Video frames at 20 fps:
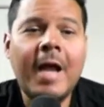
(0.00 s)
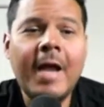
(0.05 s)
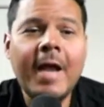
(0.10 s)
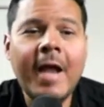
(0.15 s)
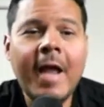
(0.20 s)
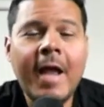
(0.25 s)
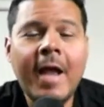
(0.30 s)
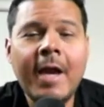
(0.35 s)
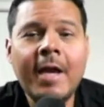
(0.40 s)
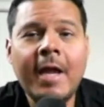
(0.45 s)
I
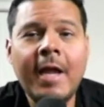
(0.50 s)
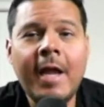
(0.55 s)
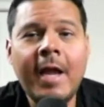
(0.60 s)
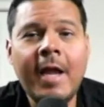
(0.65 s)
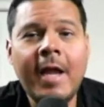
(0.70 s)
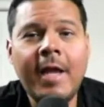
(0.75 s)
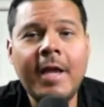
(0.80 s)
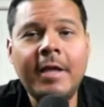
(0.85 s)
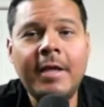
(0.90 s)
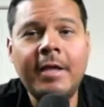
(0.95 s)
had
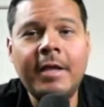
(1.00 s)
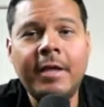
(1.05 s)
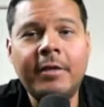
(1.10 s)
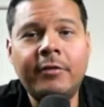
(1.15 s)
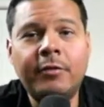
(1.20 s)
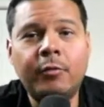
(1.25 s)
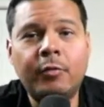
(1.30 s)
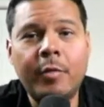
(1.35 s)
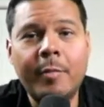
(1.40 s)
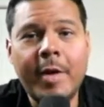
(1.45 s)
a
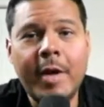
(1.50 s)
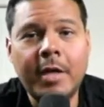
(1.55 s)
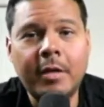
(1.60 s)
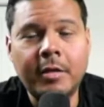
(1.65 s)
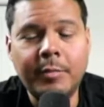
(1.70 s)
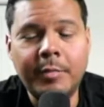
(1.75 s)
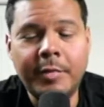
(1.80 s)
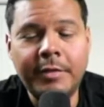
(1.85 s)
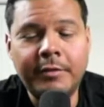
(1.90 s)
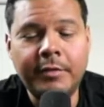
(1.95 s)
kitchen
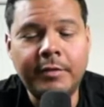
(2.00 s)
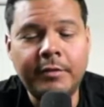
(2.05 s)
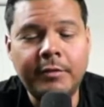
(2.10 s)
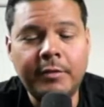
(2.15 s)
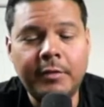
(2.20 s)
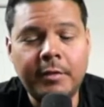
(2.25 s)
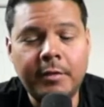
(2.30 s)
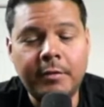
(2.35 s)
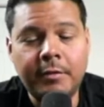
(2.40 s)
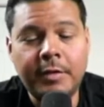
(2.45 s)
remodeling
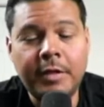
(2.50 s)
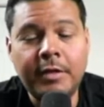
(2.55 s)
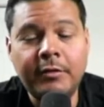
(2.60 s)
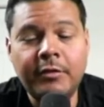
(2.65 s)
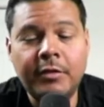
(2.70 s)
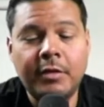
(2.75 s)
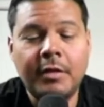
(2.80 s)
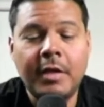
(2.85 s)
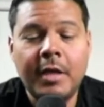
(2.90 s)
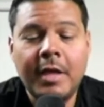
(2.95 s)
business or
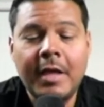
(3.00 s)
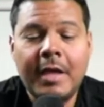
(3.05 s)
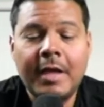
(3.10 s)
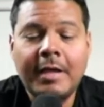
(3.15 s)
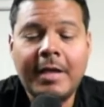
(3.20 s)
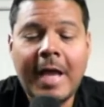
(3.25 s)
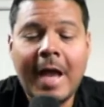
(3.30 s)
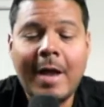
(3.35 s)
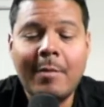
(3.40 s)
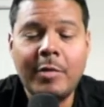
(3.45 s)
kitchen
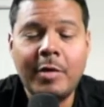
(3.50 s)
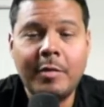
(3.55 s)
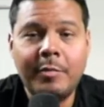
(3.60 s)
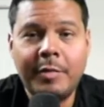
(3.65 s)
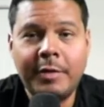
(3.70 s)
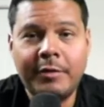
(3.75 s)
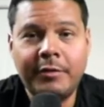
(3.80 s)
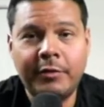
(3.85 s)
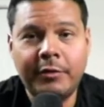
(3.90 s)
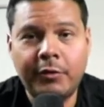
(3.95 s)

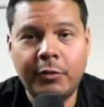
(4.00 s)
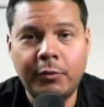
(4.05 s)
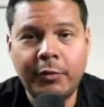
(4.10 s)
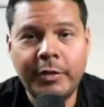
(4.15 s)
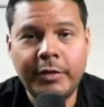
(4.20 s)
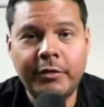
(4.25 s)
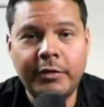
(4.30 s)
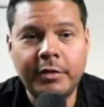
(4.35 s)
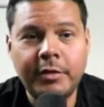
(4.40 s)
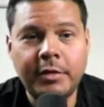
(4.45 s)
cabinet business
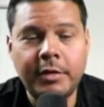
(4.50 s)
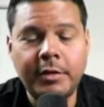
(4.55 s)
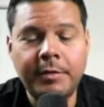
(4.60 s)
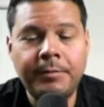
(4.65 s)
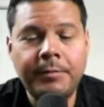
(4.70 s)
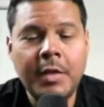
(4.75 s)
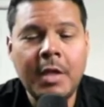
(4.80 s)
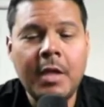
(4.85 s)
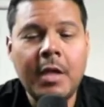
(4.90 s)
originally.